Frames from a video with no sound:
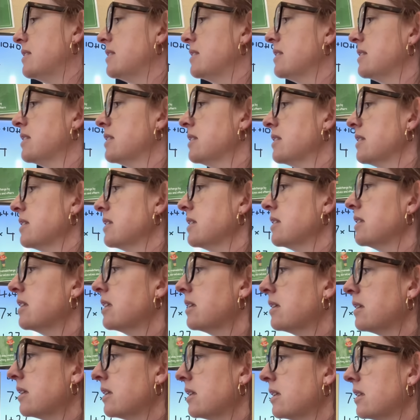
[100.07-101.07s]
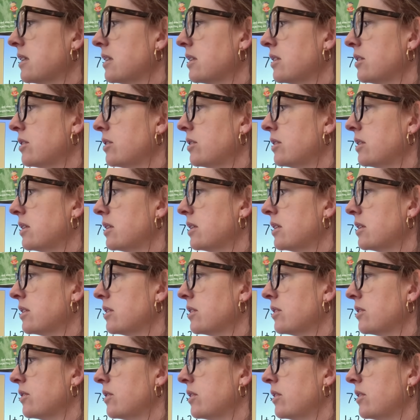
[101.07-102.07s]
10 plus 10 plus 3 plus
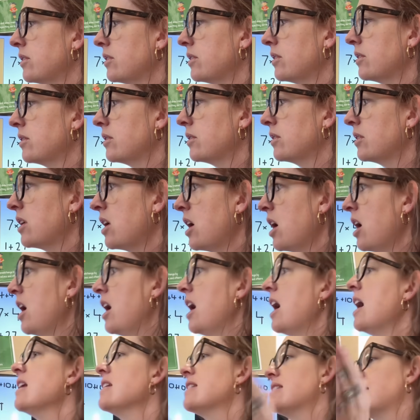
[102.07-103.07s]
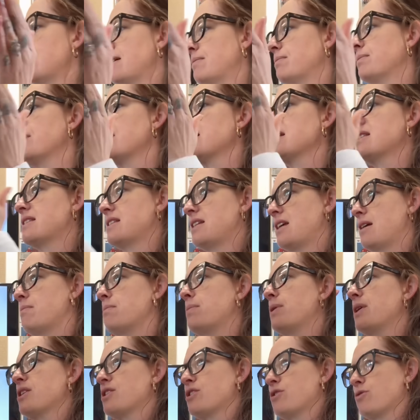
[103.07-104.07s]
5 equals 28. 10 plus
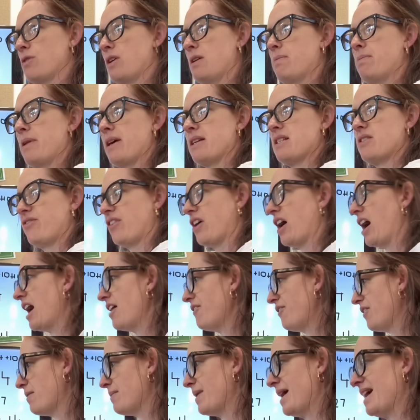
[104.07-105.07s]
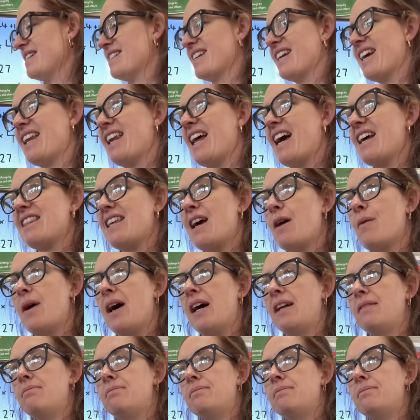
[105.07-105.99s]
10 plus 3 plus 5, amazing, I like that one.